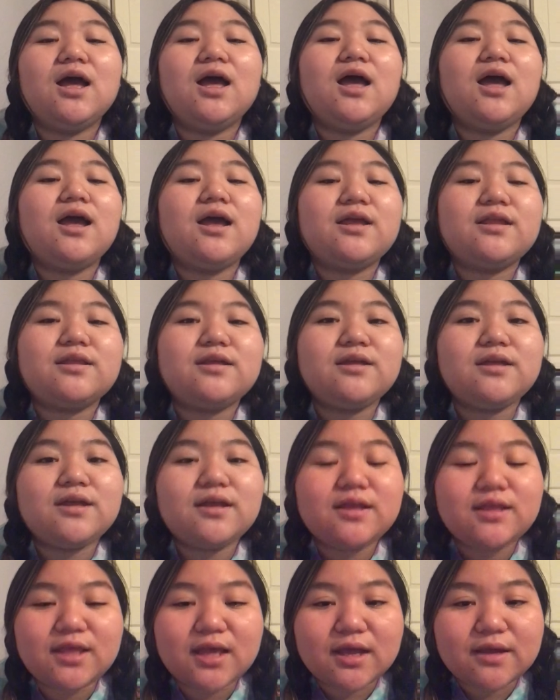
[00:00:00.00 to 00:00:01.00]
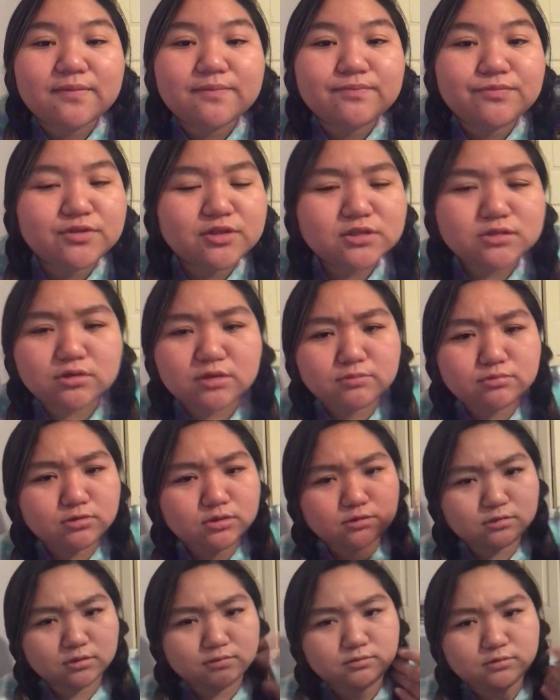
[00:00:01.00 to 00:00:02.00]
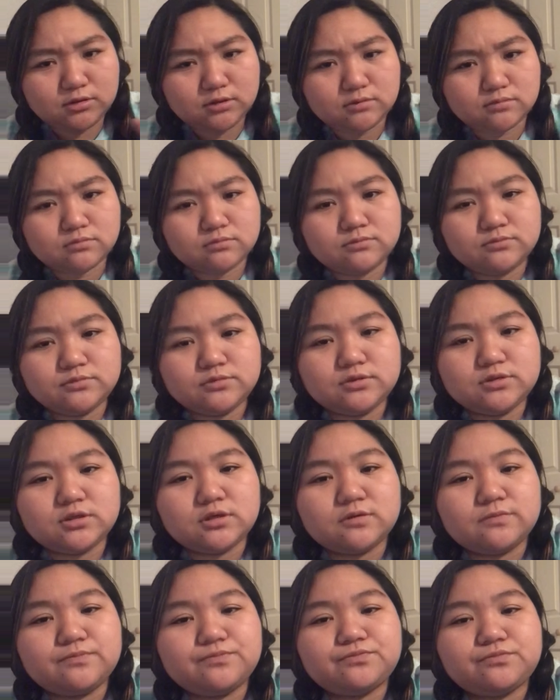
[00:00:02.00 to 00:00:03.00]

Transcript: And yeah, just come too. So,